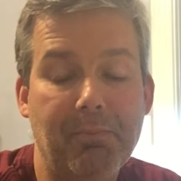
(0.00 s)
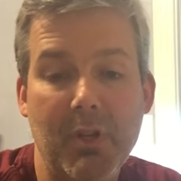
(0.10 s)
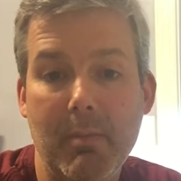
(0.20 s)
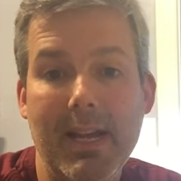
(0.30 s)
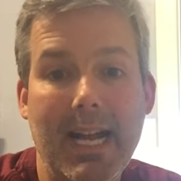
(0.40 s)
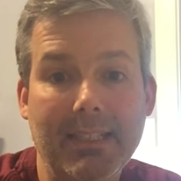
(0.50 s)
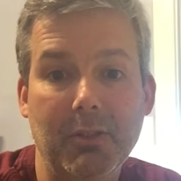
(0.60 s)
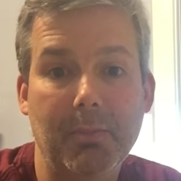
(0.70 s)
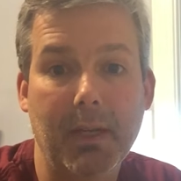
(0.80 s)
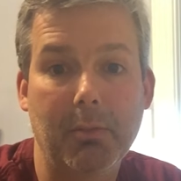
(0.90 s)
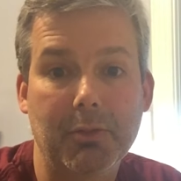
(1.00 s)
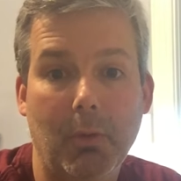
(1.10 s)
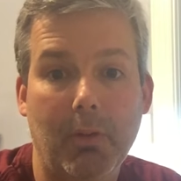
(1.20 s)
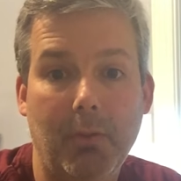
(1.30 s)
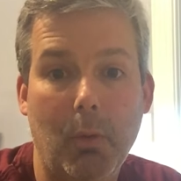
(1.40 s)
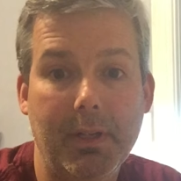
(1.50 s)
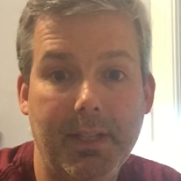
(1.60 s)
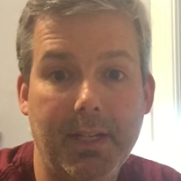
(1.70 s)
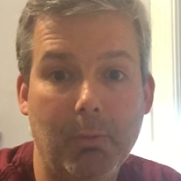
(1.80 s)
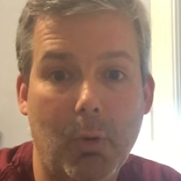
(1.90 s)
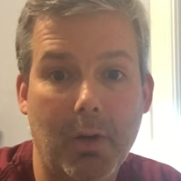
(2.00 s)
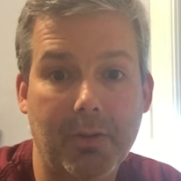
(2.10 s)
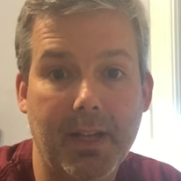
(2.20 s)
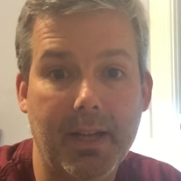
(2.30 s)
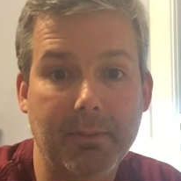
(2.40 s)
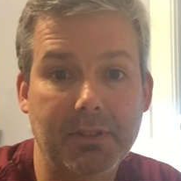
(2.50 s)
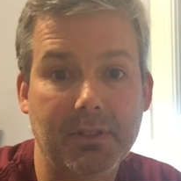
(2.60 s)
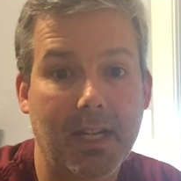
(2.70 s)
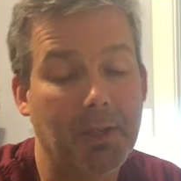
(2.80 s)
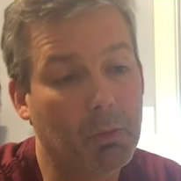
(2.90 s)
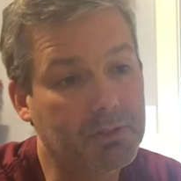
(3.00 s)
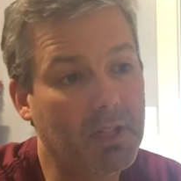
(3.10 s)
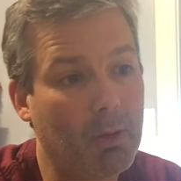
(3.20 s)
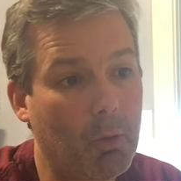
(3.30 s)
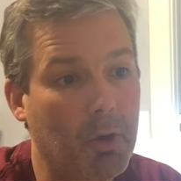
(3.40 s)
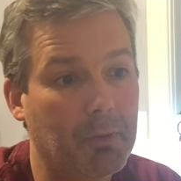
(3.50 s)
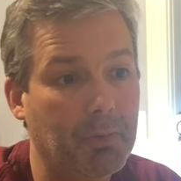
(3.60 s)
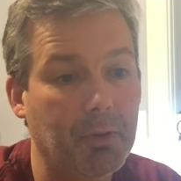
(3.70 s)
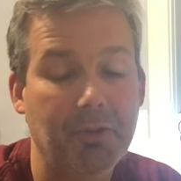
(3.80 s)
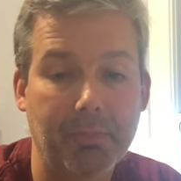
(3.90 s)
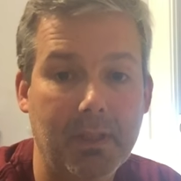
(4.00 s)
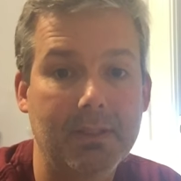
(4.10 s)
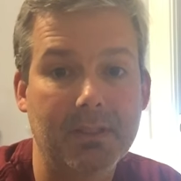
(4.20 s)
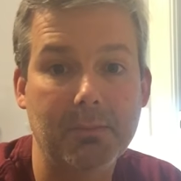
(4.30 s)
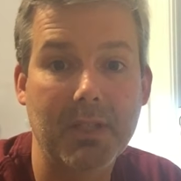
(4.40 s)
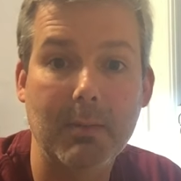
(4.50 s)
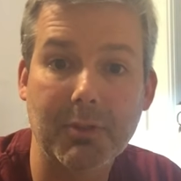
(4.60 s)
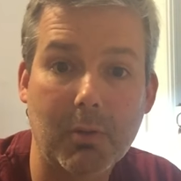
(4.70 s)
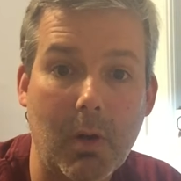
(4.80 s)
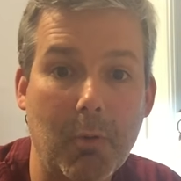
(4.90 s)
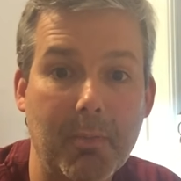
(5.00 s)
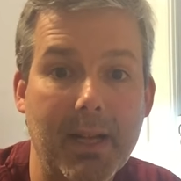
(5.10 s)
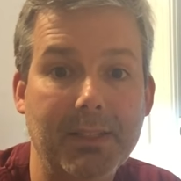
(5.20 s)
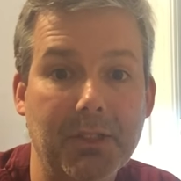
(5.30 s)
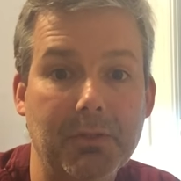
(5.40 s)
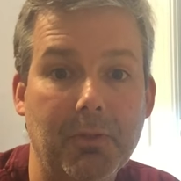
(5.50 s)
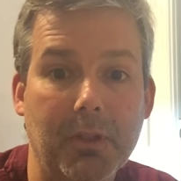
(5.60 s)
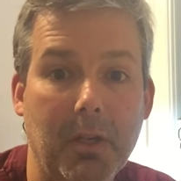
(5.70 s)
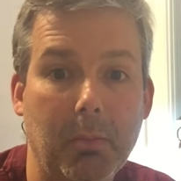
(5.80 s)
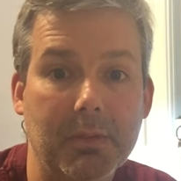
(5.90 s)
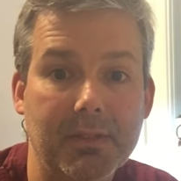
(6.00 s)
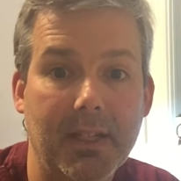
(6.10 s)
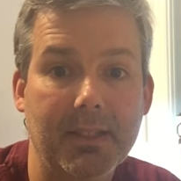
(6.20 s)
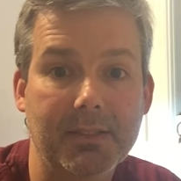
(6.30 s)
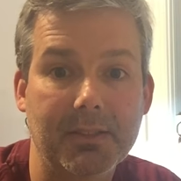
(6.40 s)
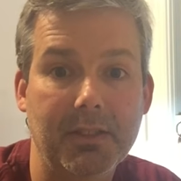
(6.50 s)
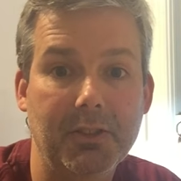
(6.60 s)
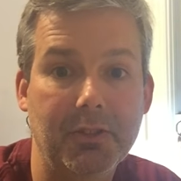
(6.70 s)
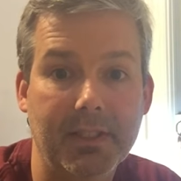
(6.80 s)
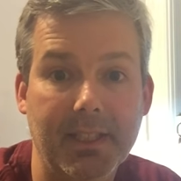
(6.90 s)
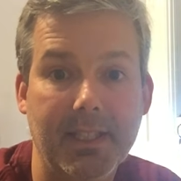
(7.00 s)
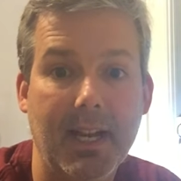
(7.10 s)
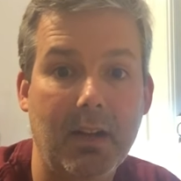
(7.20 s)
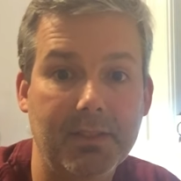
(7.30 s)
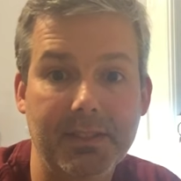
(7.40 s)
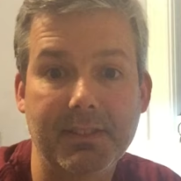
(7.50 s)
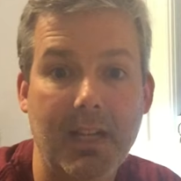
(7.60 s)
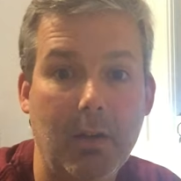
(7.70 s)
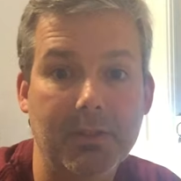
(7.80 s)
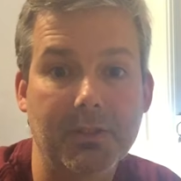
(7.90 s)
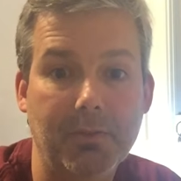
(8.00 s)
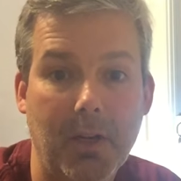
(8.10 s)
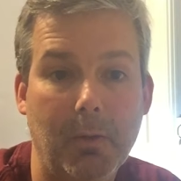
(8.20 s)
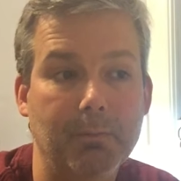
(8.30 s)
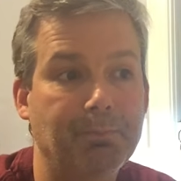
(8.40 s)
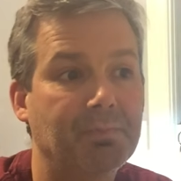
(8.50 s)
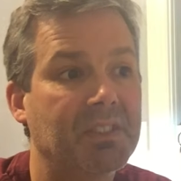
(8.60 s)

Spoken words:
You may actually be able to avoid getting water damage. I know it's not waterproof, but sometimes it'll hold it back just for a couple of seconds until you can get it out and then salvage the phone.